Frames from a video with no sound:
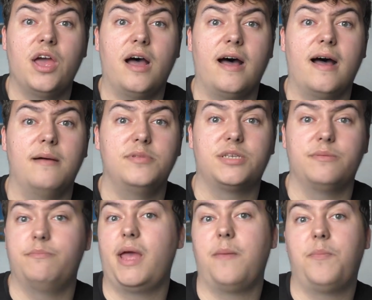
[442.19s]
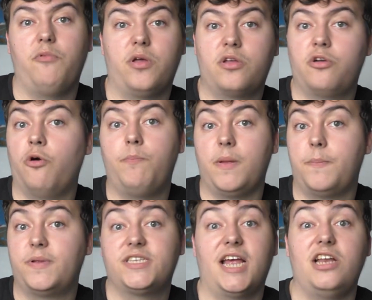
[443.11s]
Um, so maybe we could be
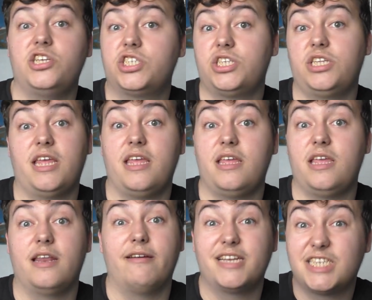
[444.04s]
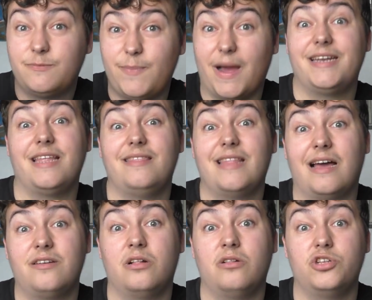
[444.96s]
potentially, you know, expanding
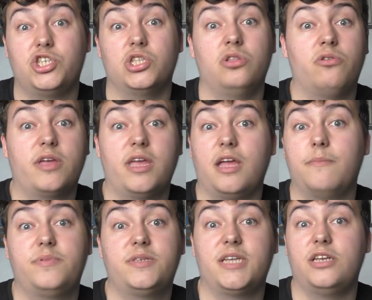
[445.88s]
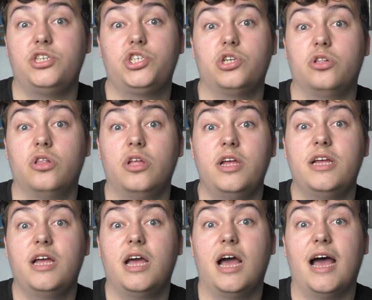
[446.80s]
that knowledge and looking at potential
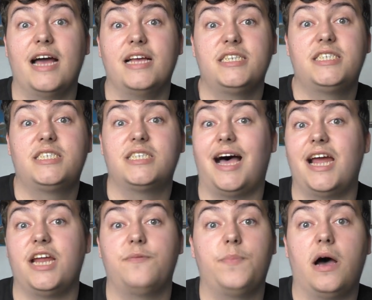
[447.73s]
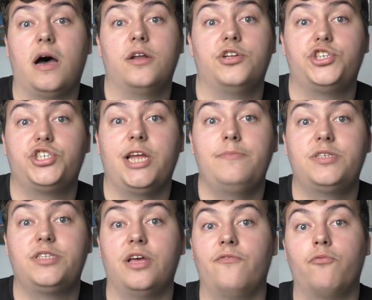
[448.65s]
uh, side
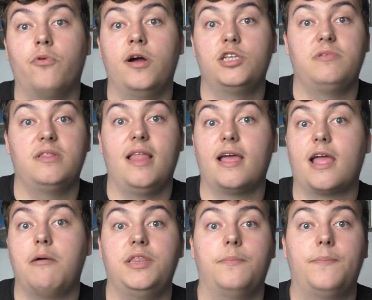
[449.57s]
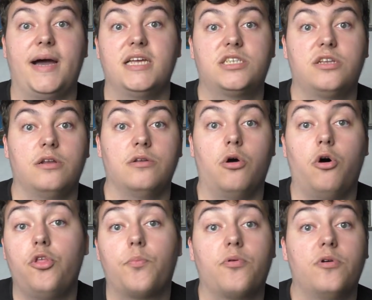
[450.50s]
partnerships that have worked with Lego in the past on
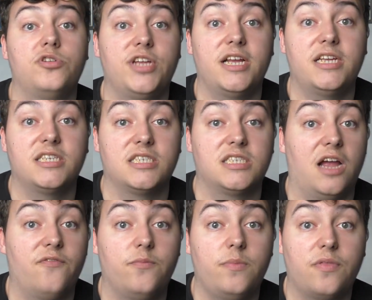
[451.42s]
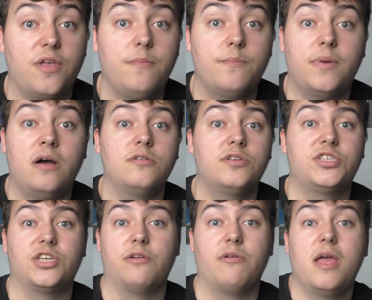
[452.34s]
other projects aside from the theme parks.
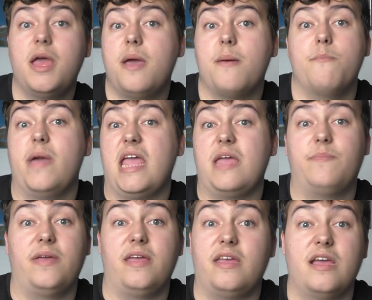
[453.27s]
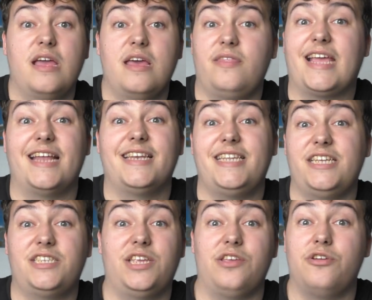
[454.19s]
So maybe they get
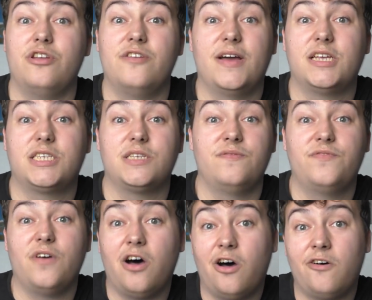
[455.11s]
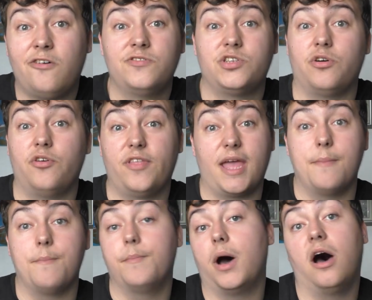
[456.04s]
DC Universe involved or they
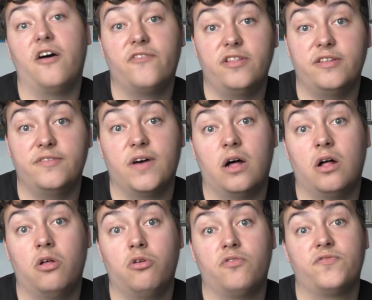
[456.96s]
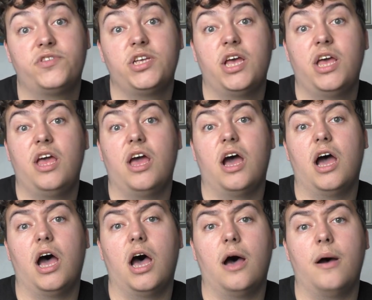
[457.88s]
get Marvel involved.
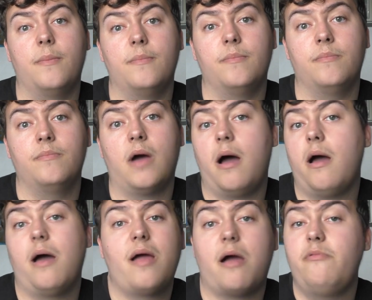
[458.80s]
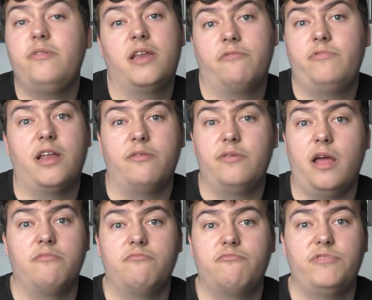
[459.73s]
Um, I, I, mean, we don't, we don't
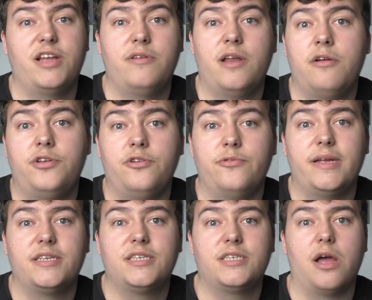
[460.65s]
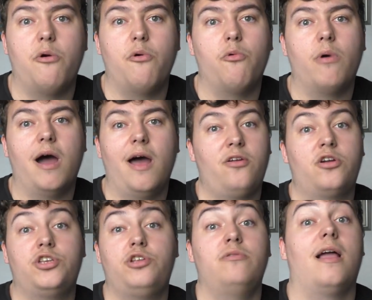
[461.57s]
know. We don't know, do we? So uh, they
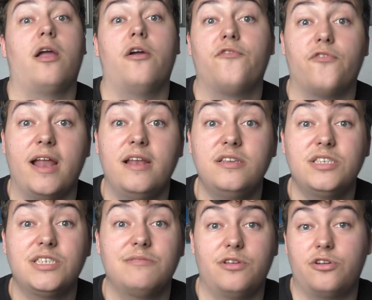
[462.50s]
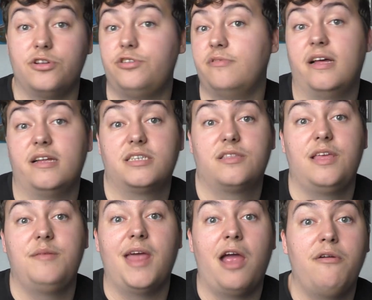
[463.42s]
could do Lego Friends. They could do a nice
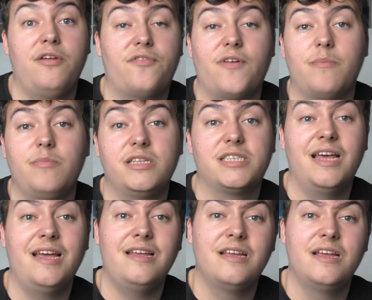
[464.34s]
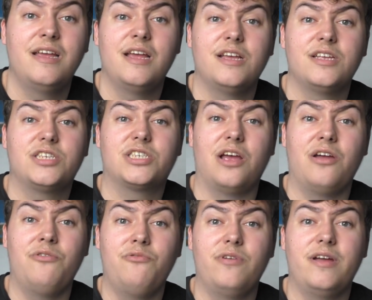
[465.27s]
themed area for families there.
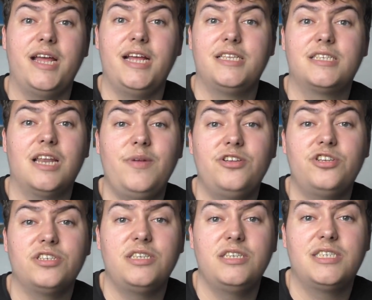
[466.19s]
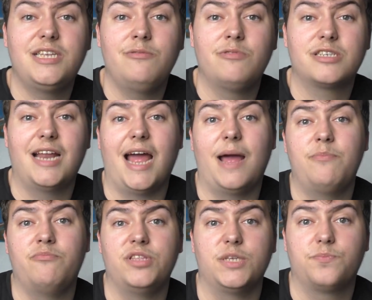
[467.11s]
So it's going to be interesting to see what's going to
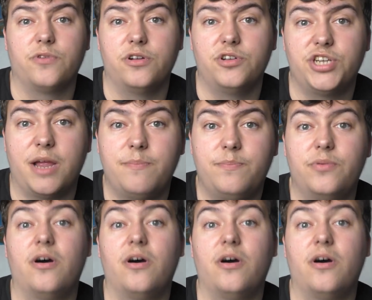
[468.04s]
happen with this project.